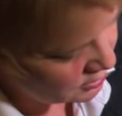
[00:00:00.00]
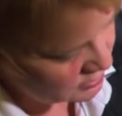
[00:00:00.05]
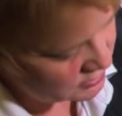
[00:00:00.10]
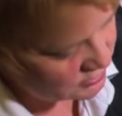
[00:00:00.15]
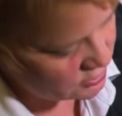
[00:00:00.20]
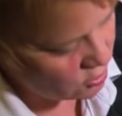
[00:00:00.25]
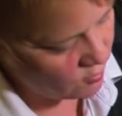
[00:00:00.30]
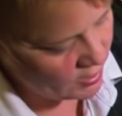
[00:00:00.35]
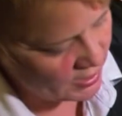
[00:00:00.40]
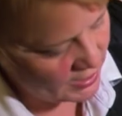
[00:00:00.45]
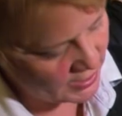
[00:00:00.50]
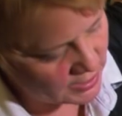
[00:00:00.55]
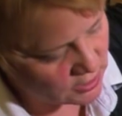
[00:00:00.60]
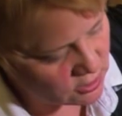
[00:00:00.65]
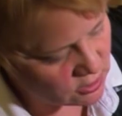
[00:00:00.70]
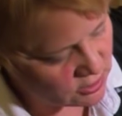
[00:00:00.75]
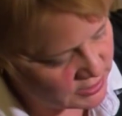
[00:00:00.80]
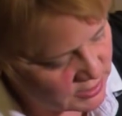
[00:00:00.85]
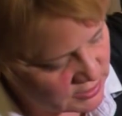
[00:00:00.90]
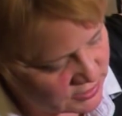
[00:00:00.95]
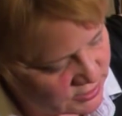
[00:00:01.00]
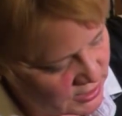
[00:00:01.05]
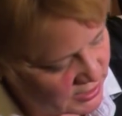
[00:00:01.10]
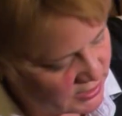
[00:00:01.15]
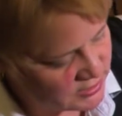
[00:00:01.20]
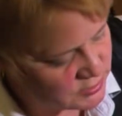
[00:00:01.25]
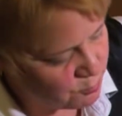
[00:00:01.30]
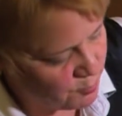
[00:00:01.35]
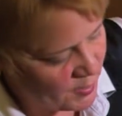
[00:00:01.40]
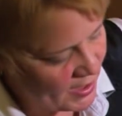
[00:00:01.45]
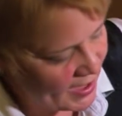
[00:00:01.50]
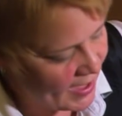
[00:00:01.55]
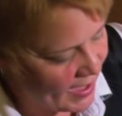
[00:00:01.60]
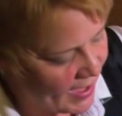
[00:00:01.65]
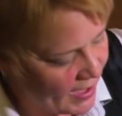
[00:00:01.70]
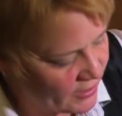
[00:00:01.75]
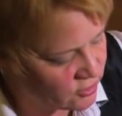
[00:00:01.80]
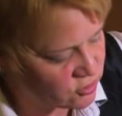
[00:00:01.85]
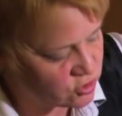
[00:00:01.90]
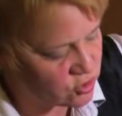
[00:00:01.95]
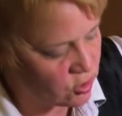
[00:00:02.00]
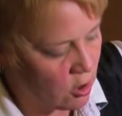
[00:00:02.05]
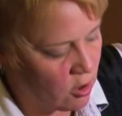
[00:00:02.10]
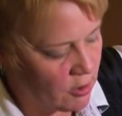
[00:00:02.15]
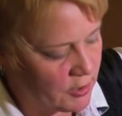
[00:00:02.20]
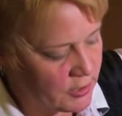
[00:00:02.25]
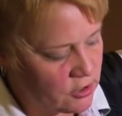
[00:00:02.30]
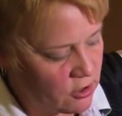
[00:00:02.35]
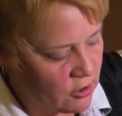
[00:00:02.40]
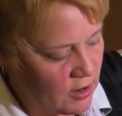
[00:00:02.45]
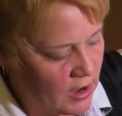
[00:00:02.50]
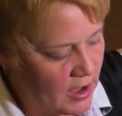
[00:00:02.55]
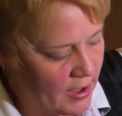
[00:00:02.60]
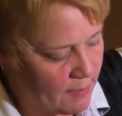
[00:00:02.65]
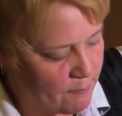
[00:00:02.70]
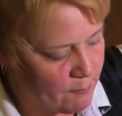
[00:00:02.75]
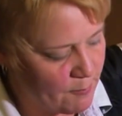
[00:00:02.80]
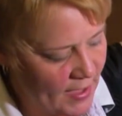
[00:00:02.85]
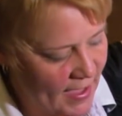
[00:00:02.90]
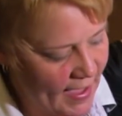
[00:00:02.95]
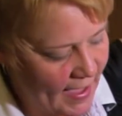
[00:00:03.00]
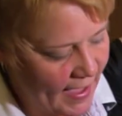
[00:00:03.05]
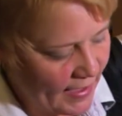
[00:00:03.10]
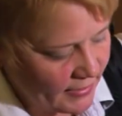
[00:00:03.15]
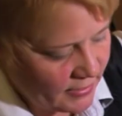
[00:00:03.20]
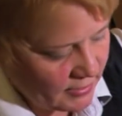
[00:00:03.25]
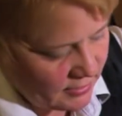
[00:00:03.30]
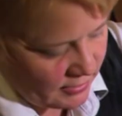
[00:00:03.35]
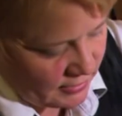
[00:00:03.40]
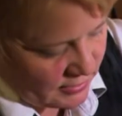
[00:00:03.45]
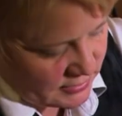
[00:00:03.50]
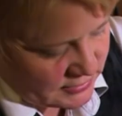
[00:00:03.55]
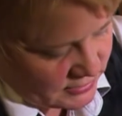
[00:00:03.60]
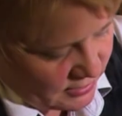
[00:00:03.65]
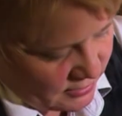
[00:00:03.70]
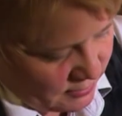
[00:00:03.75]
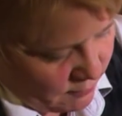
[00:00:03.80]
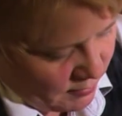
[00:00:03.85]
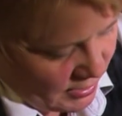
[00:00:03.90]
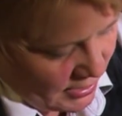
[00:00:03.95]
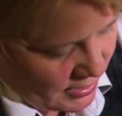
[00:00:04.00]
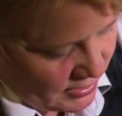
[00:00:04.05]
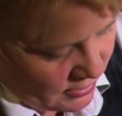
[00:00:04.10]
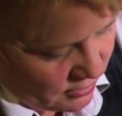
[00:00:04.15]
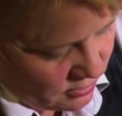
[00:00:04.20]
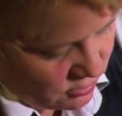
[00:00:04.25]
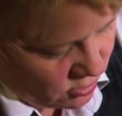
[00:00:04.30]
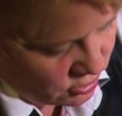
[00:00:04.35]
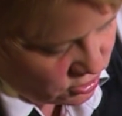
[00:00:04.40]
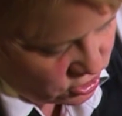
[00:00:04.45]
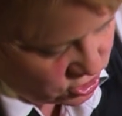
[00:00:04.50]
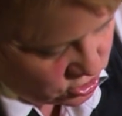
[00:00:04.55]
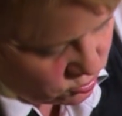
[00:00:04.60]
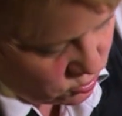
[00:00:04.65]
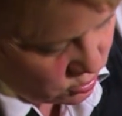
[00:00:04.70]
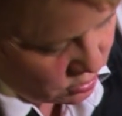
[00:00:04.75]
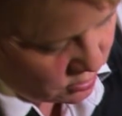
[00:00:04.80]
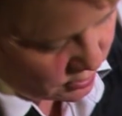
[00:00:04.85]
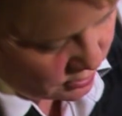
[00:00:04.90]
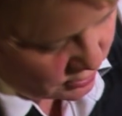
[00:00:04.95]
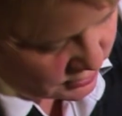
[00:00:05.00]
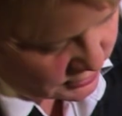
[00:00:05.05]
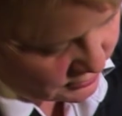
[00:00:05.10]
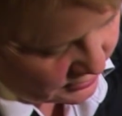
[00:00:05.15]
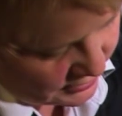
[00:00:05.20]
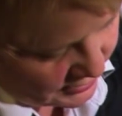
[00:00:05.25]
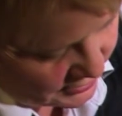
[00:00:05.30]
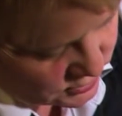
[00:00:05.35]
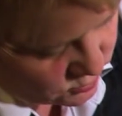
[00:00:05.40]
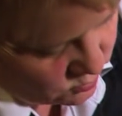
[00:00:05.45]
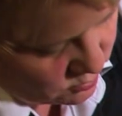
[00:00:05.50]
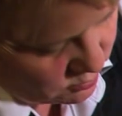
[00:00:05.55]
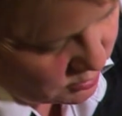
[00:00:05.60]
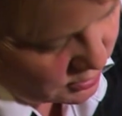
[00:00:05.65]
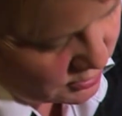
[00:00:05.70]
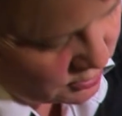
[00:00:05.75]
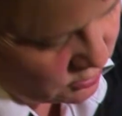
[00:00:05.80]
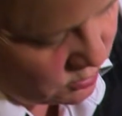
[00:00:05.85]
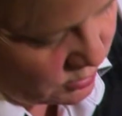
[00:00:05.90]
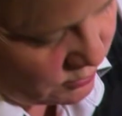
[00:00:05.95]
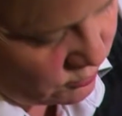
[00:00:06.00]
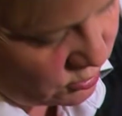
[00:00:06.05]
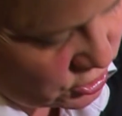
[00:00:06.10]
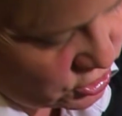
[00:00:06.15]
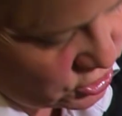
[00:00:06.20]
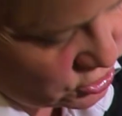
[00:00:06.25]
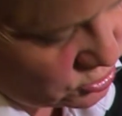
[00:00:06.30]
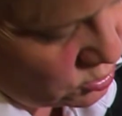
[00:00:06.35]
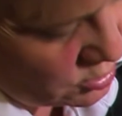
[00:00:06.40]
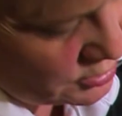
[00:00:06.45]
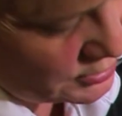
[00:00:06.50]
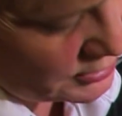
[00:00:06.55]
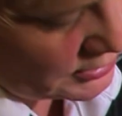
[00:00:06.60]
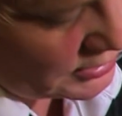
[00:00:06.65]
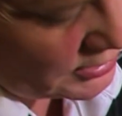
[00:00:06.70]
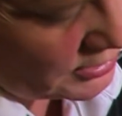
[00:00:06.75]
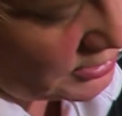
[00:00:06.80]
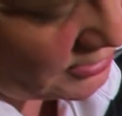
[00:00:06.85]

So angling things back, drawing your eye back, is gonna make it look shorter. So that's what we're doing, we're shortening it